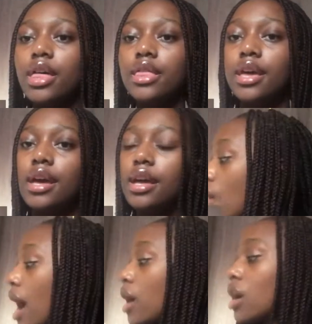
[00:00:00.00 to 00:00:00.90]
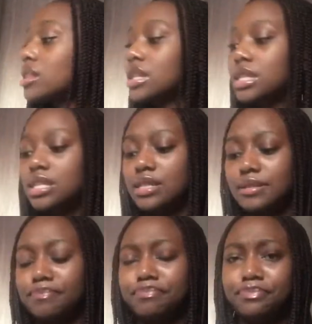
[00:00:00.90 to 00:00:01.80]
Then I got
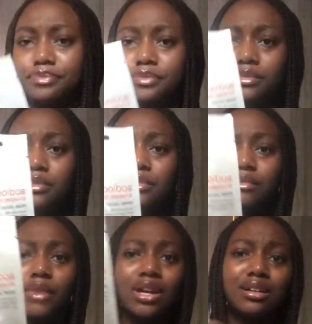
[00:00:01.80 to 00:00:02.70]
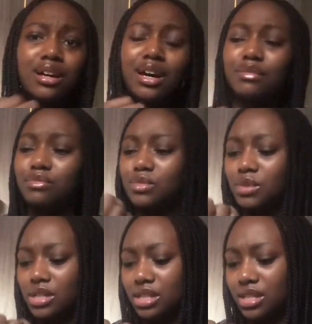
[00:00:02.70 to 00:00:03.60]
this,
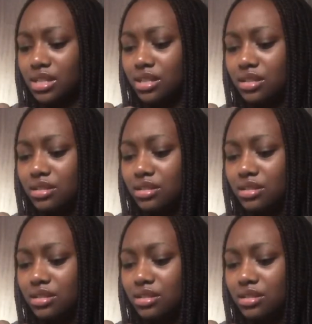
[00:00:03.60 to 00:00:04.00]
what is this?